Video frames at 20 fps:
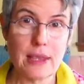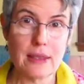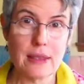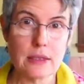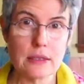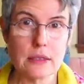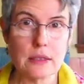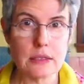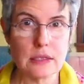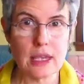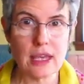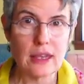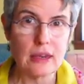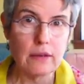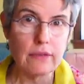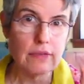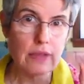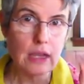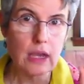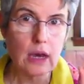This is kind
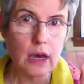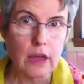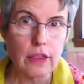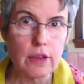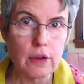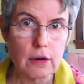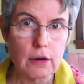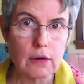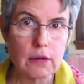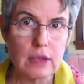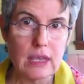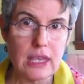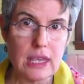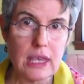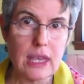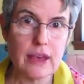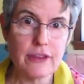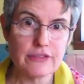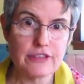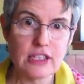of the other
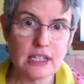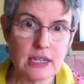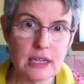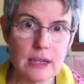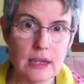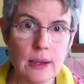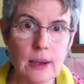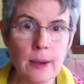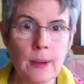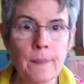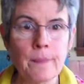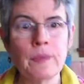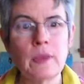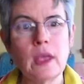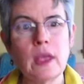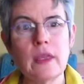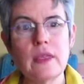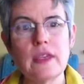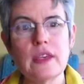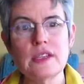EFT.
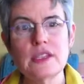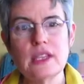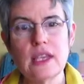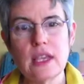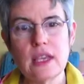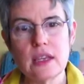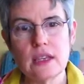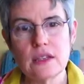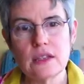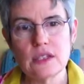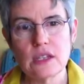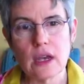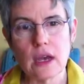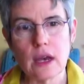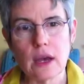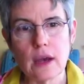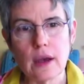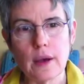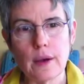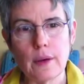This is
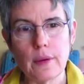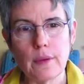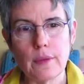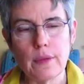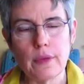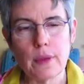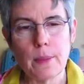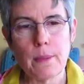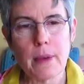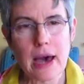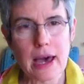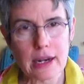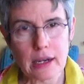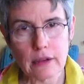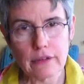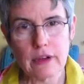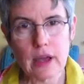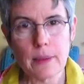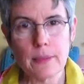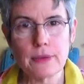the model
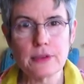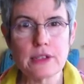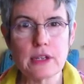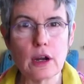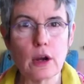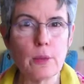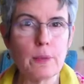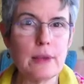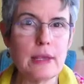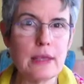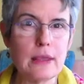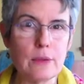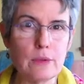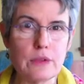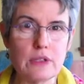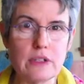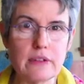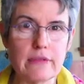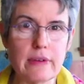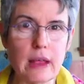couples therapy that
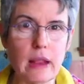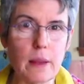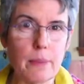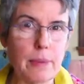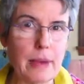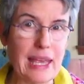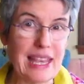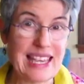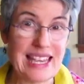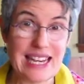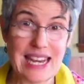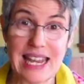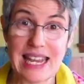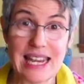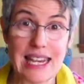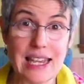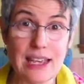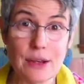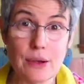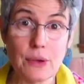was developed by a
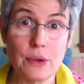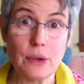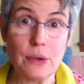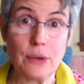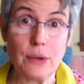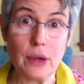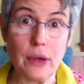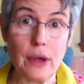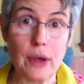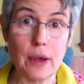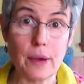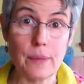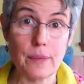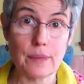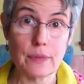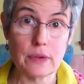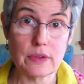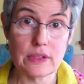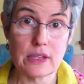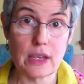Canadian
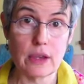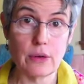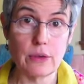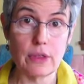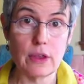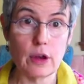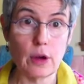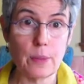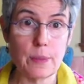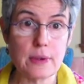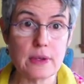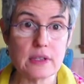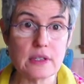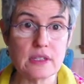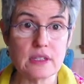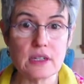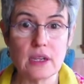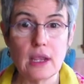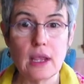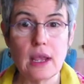
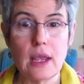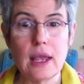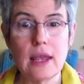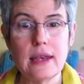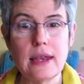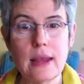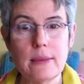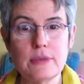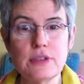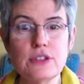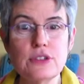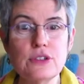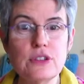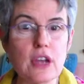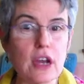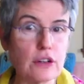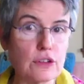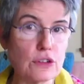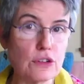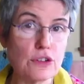psychotherapist named
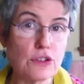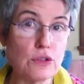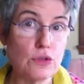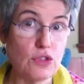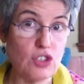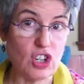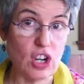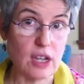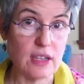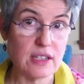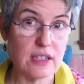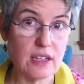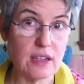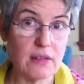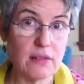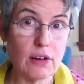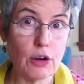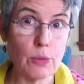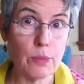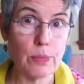Dr. Sue Johnson.
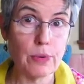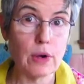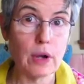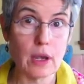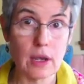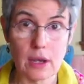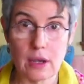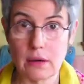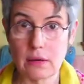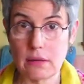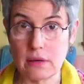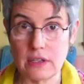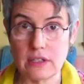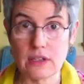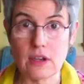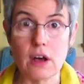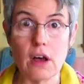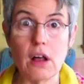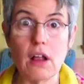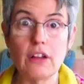Her book is
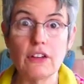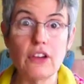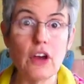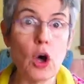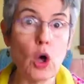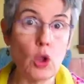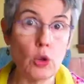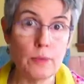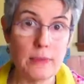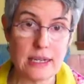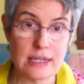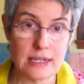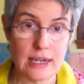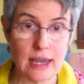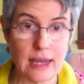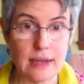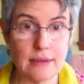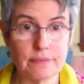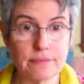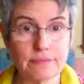called Hold Me Tight.